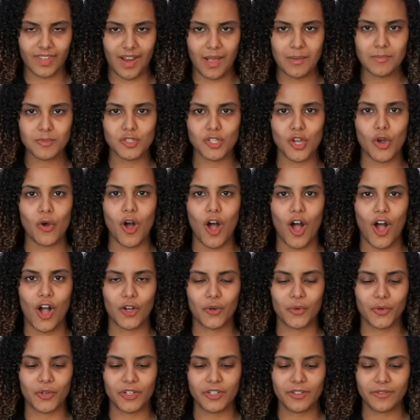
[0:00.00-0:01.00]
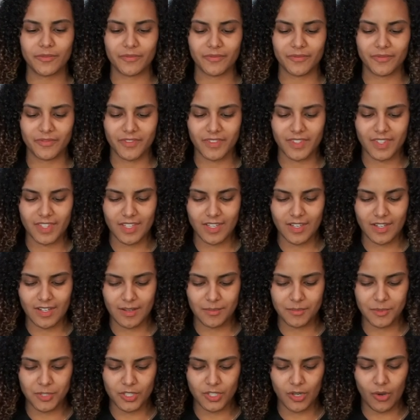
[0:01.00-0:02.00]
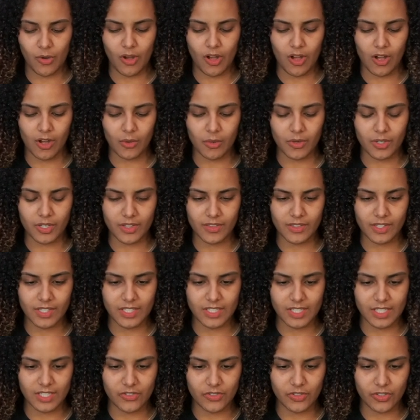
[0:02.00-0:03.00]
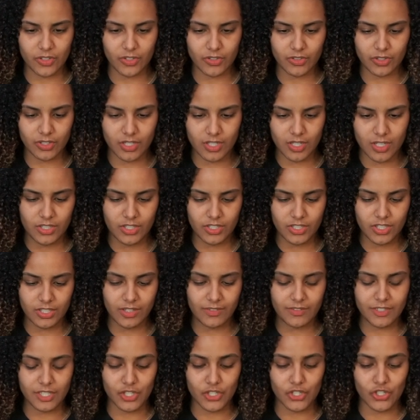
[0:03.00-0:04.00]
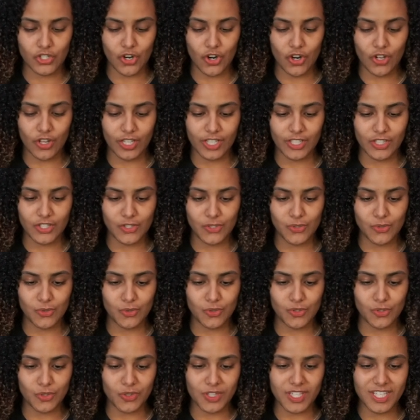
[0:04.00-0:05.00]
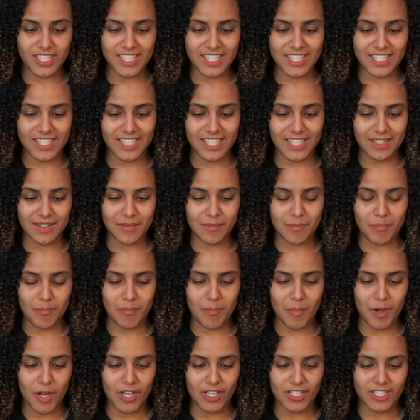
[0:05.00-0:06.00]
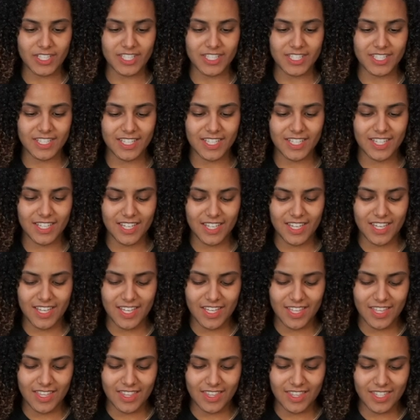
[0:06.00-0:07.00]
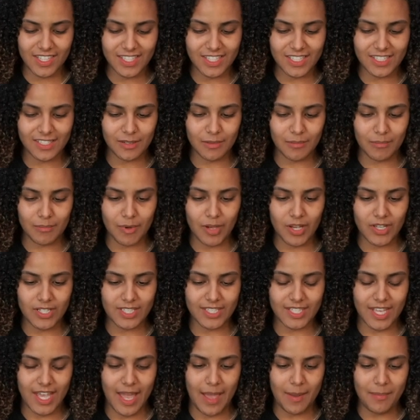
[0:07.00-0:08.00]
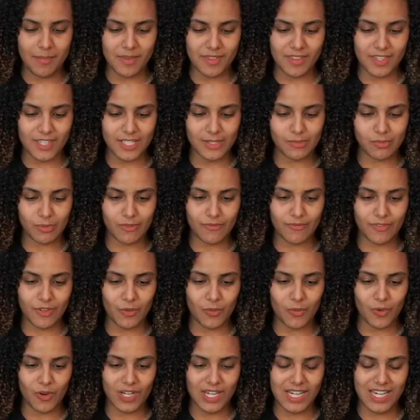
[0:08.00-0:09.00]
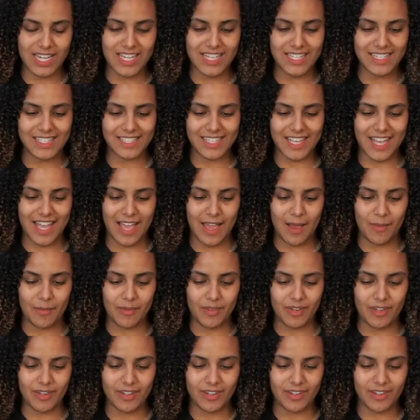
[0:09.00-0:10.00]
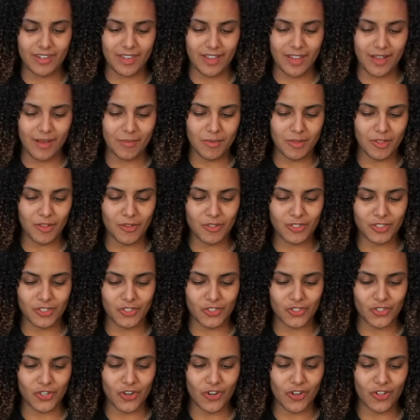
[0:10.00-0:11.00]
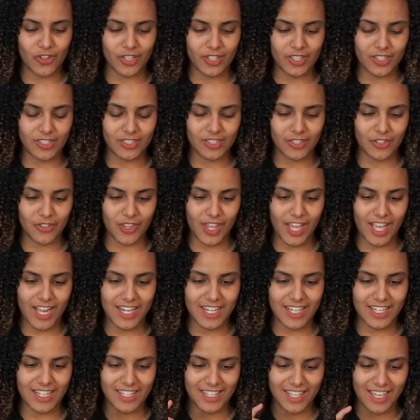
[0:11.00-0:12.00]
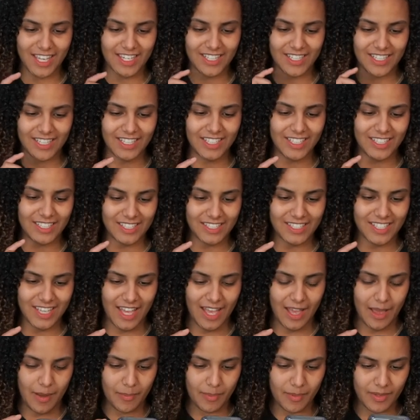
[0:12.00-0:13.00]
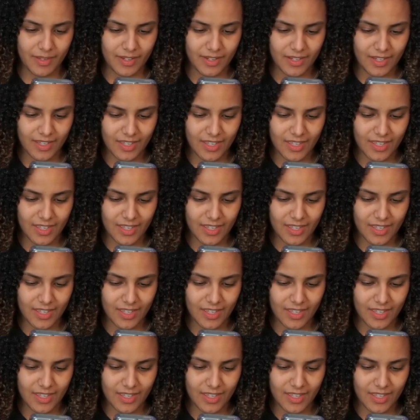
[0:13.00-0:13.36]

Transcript: I'm so awkward in these intros. She lives in Charlotte too, so this is a must. This is a must happen. This 1v1 needs to happen. I'm close to Charlotte, so that needs to happen.